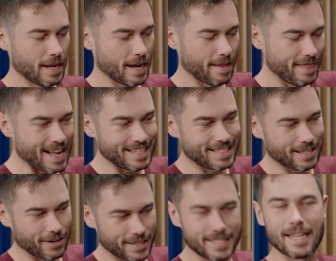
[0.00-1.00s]
And that's
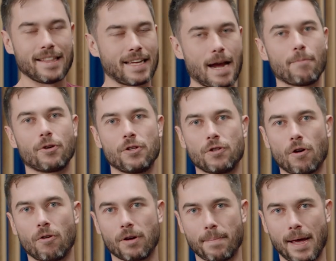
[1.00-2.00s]
going to send the camera
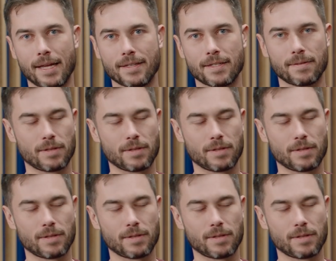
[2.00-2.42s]
control commands.